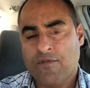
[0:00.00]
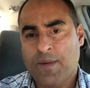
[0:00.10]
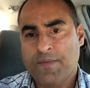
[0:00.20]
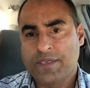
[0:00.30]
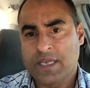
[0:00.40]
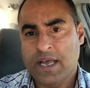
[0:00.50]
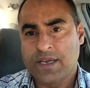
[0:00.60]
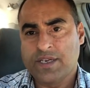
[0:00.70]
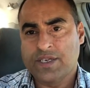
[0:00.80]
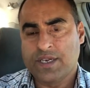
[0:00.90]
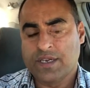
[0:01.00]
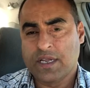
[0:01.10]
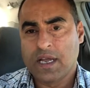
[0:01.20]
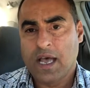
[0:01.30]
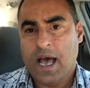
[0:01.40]

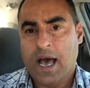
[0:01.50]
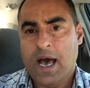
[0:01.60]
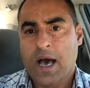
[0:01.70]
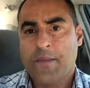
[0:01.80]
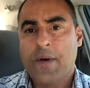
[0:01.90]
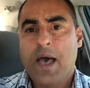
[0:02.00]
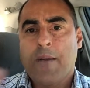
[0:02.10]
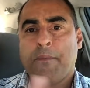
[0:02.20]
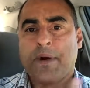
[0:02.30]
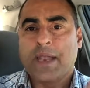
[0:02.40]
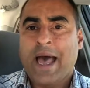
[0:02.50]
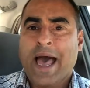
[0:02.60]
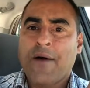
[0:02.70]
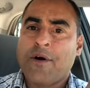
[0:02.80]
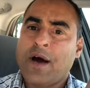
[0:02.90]
reputation, but
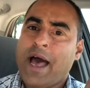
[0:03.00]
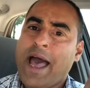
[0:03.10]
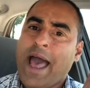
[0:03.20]
our